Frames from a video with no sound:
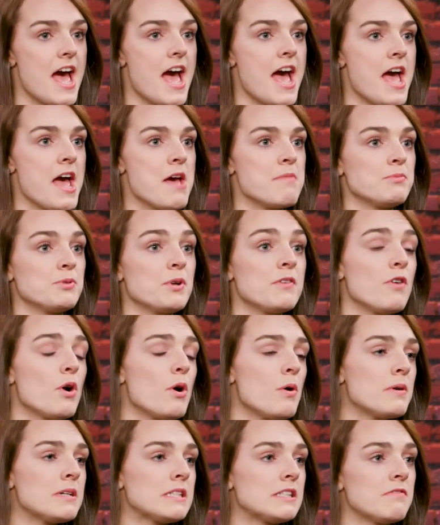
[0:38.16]
um, so I've
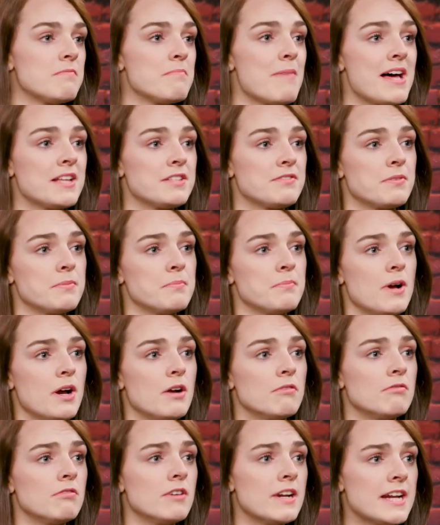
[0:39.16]
always loved maths from
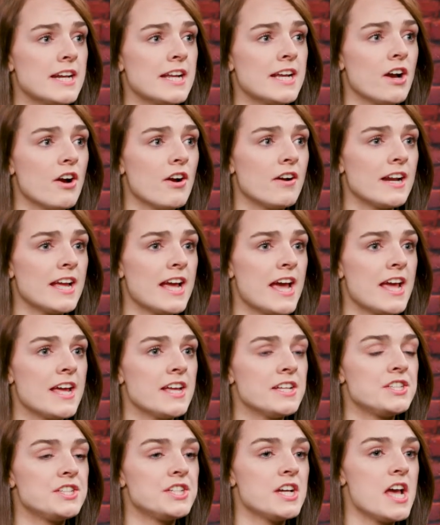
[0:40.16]
a really early
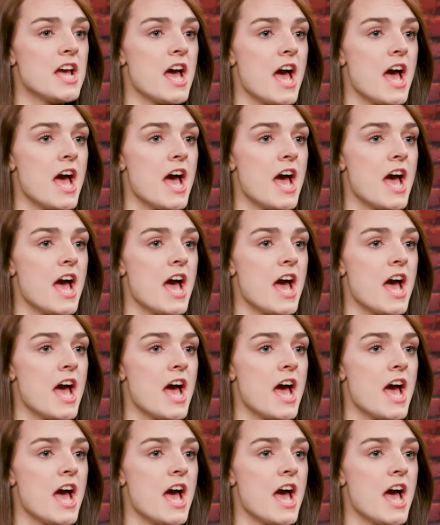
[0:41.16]
age.